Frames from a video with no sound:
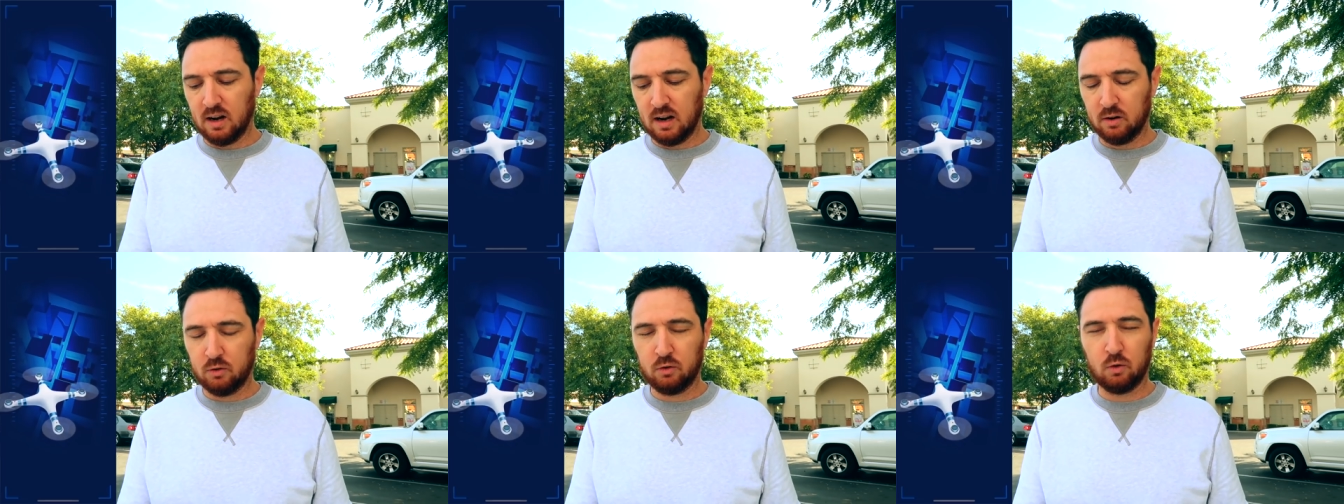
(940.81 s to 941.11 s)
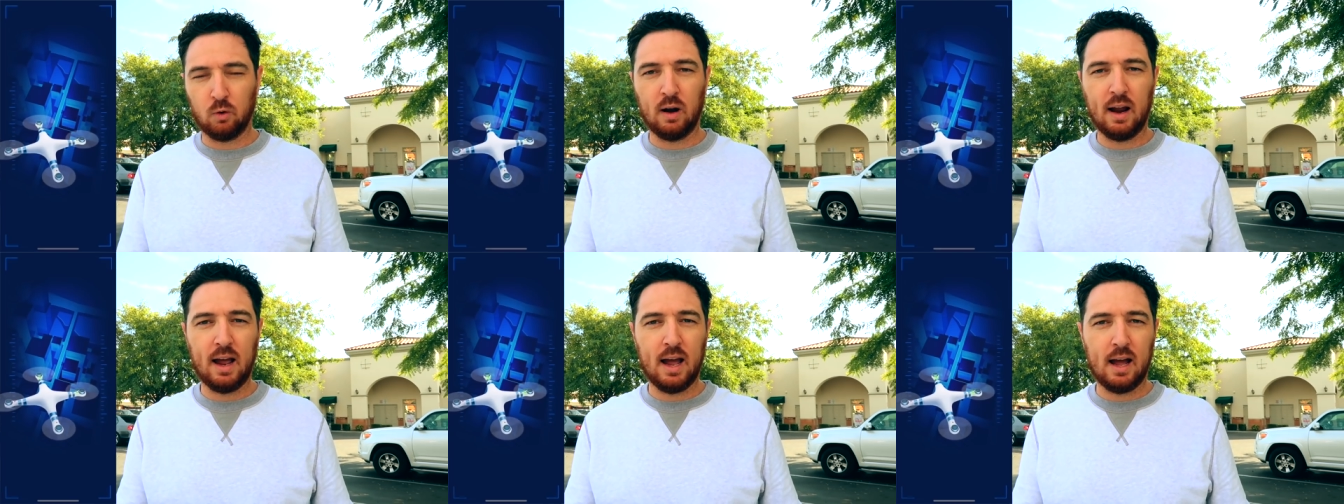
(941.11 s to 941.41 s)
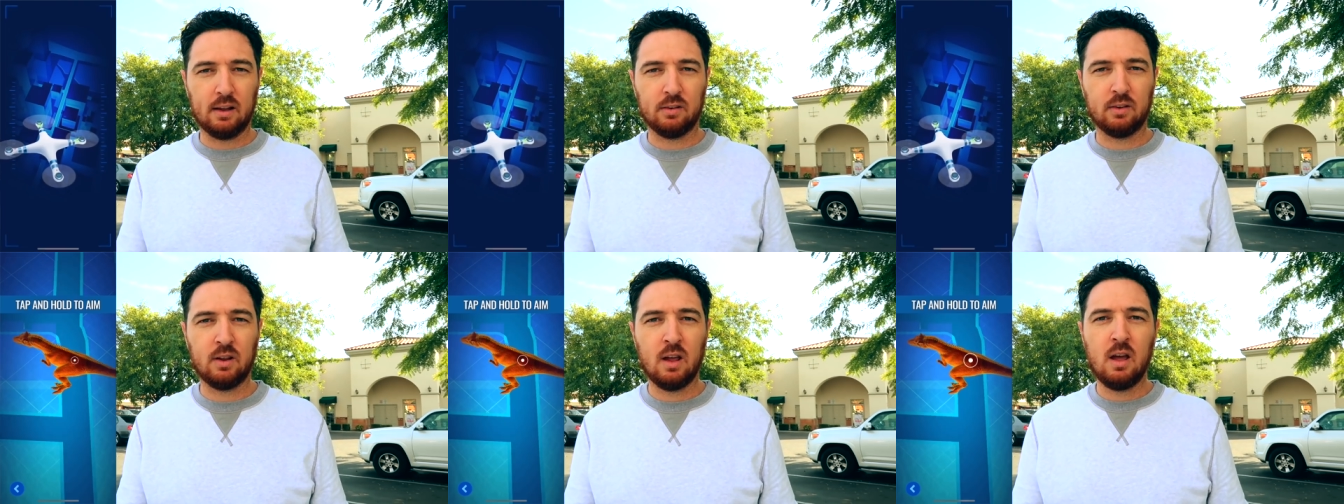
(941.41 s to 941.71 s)
dinosaur
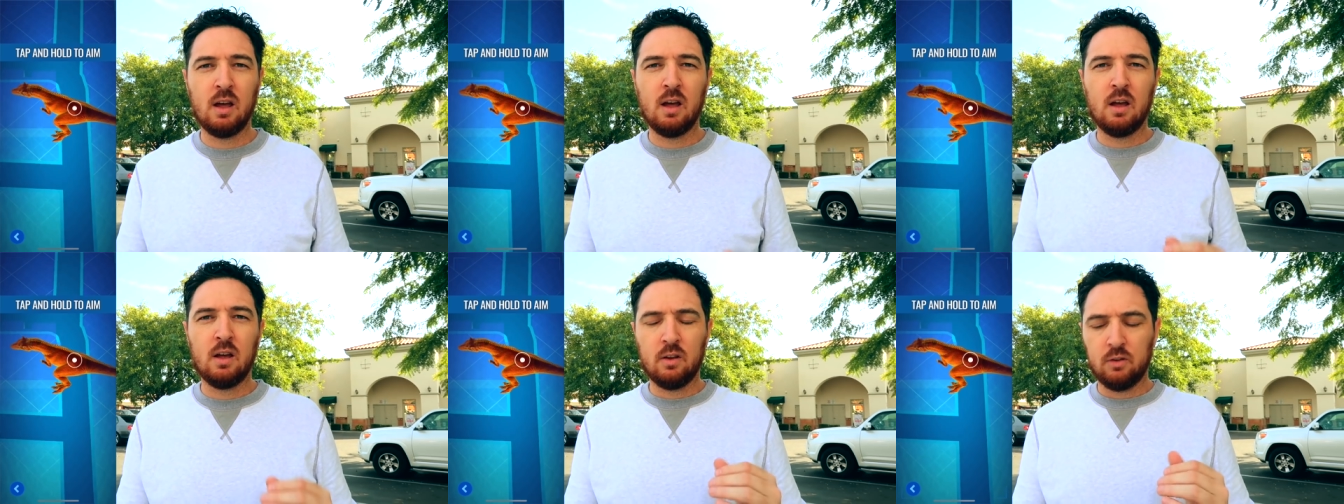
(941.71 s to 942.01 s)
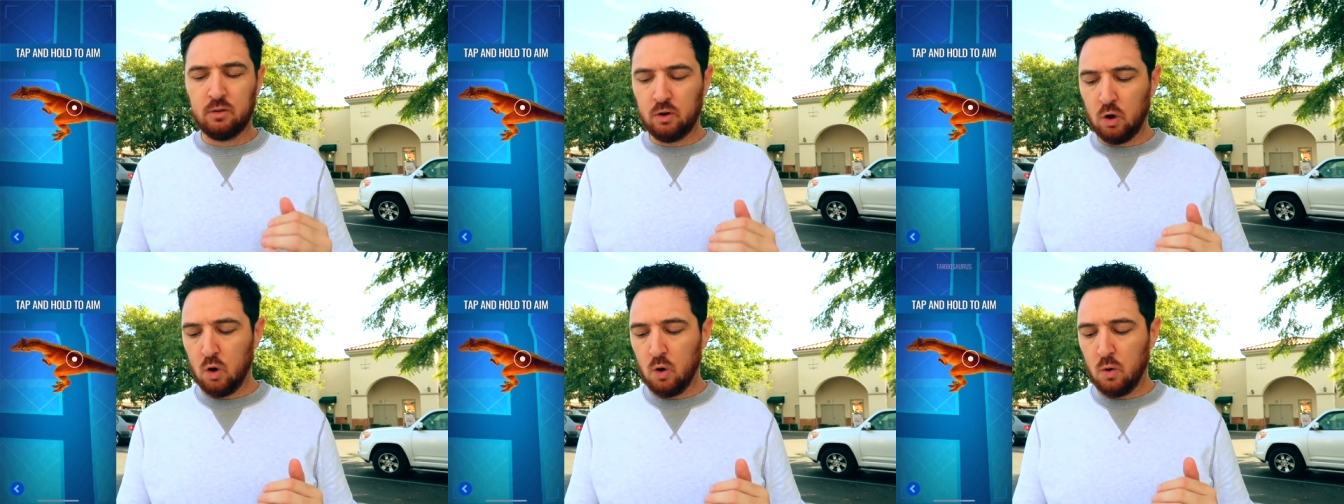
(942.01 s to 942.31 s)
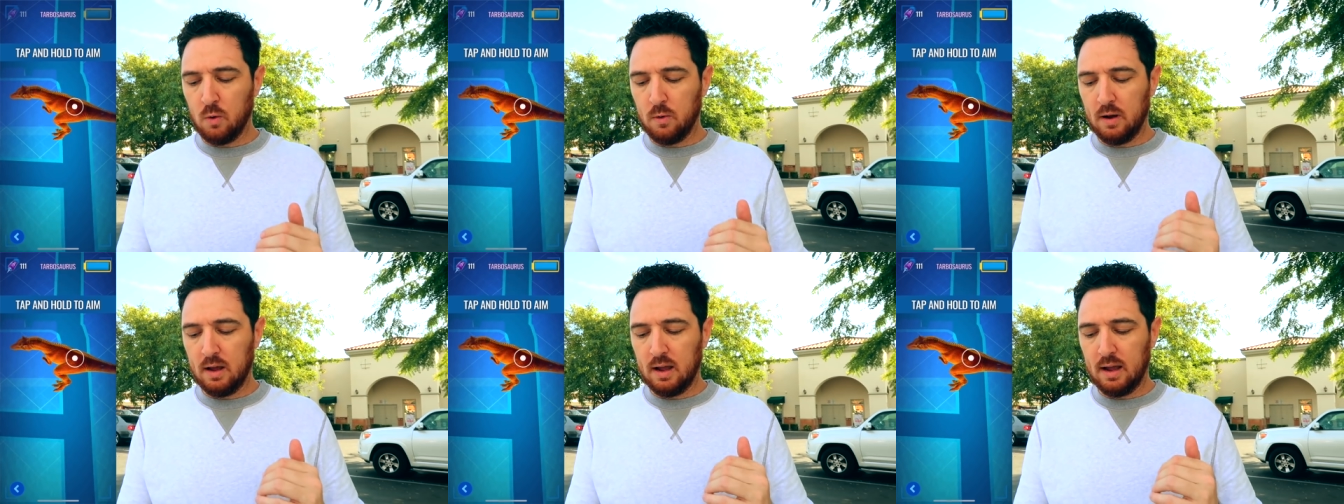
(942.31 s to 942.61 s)
has.
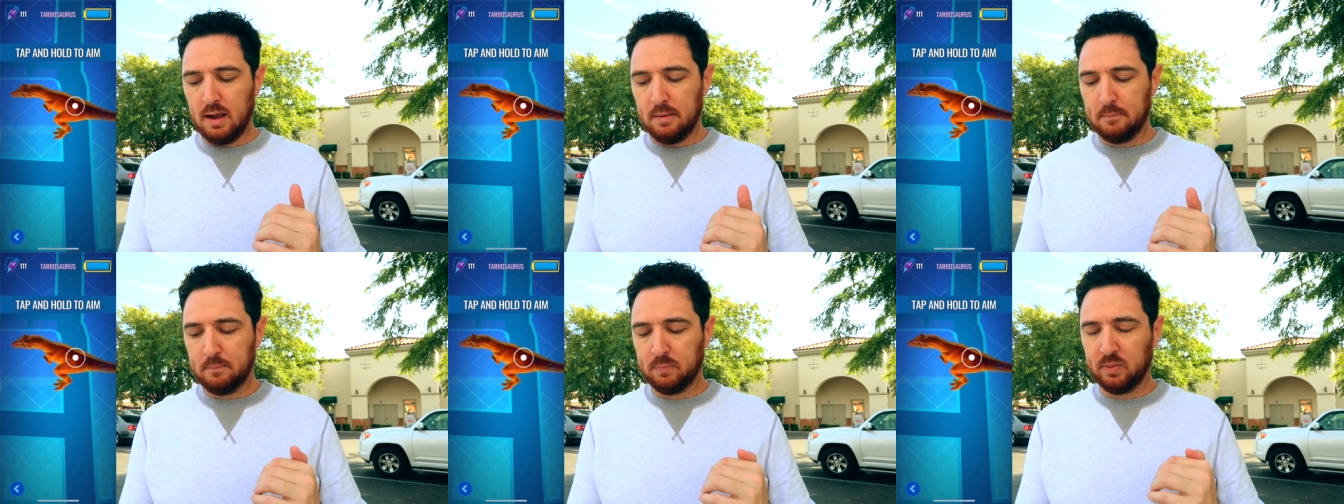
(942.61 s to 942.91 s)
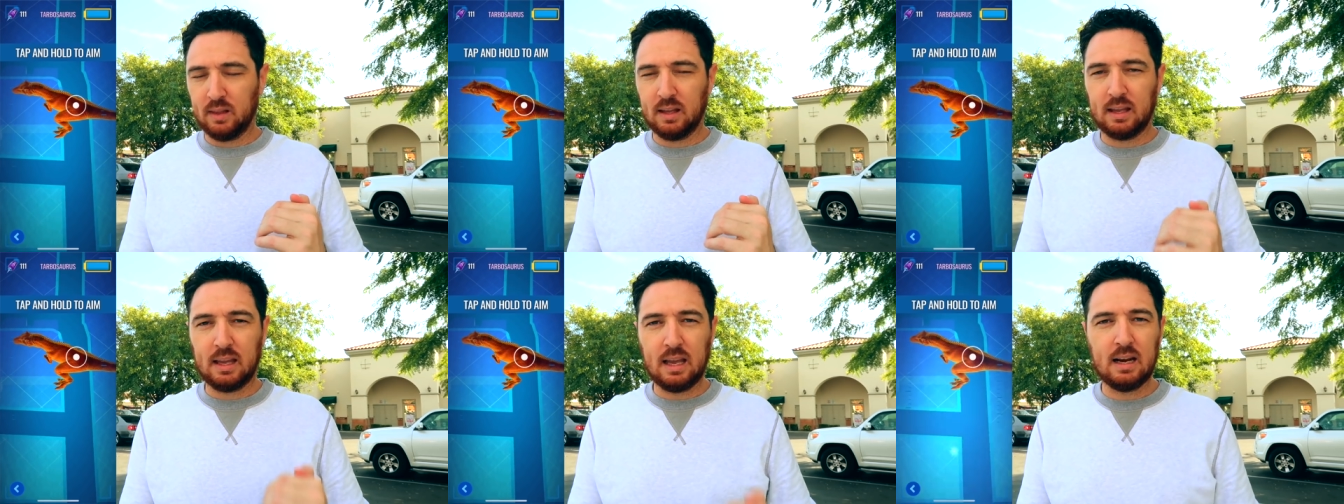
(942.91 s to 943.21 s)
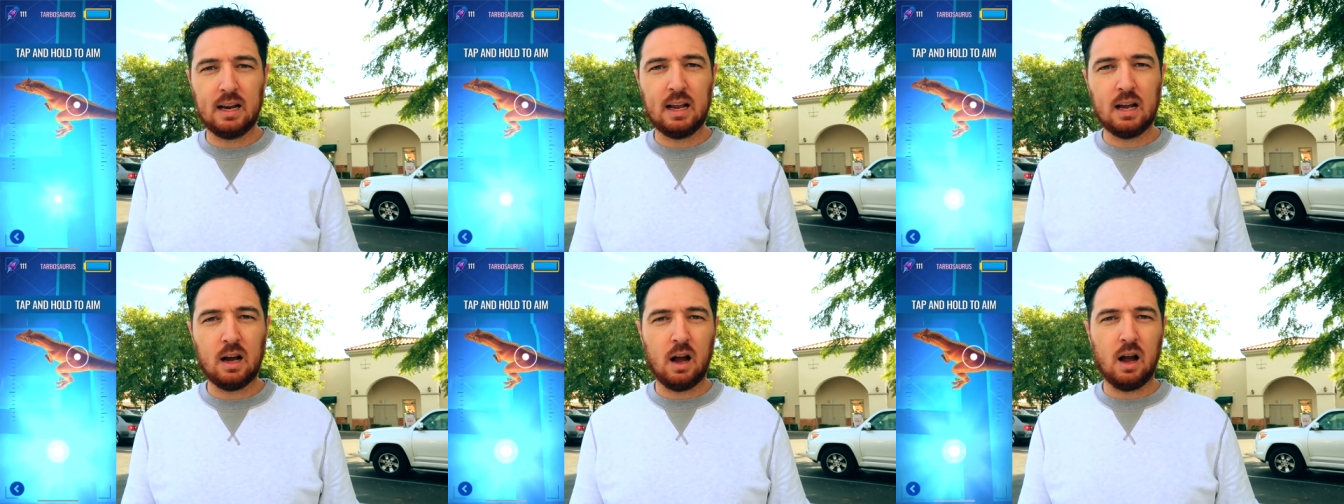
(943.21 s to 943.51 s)
So
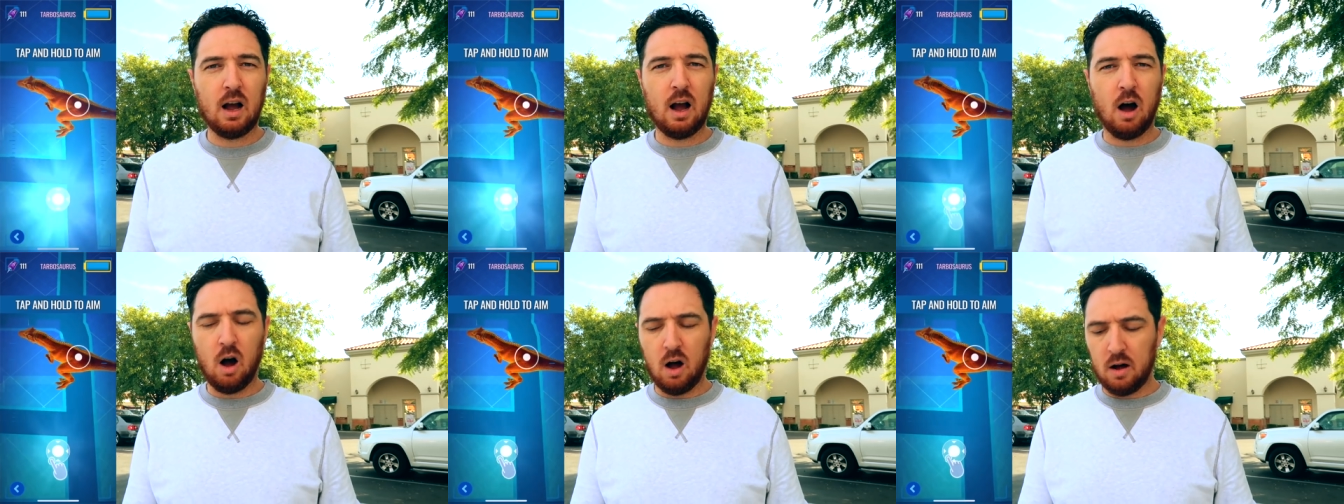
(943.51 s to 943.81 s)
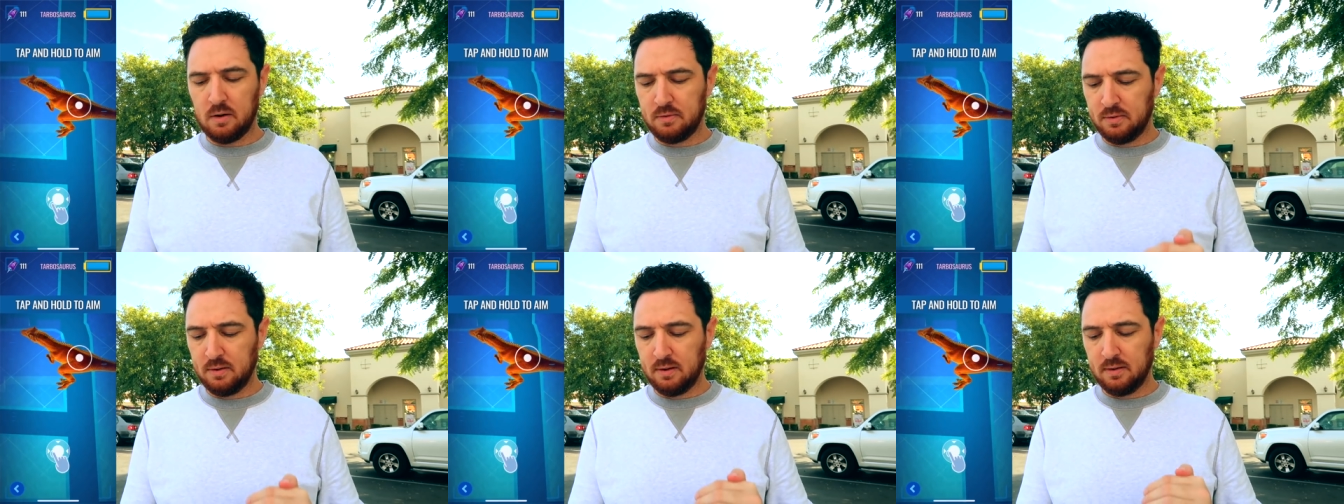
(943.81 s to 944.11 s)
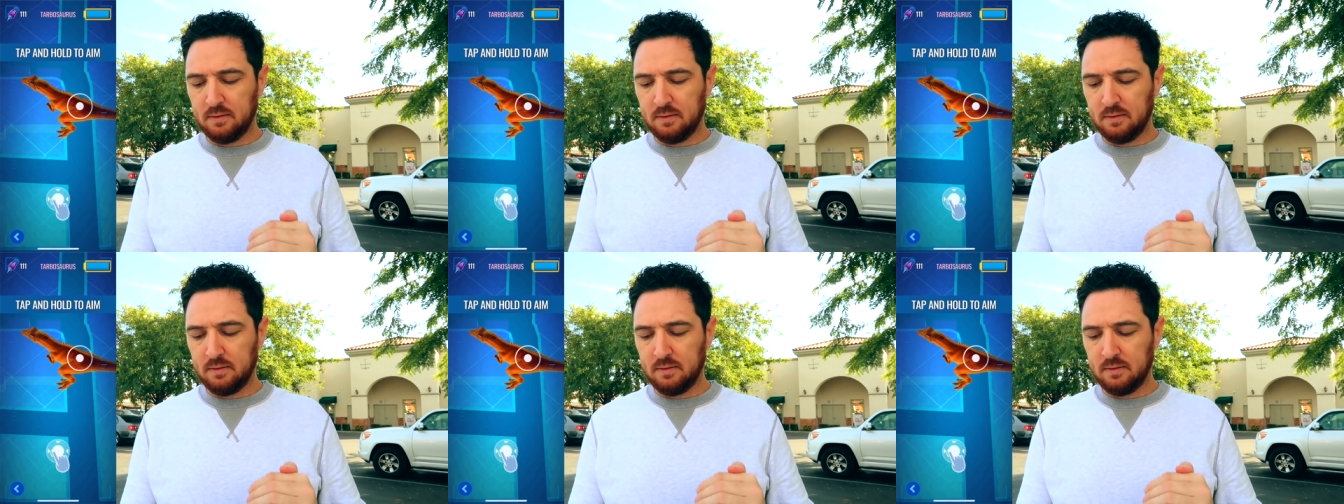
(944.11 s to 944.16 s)
getting off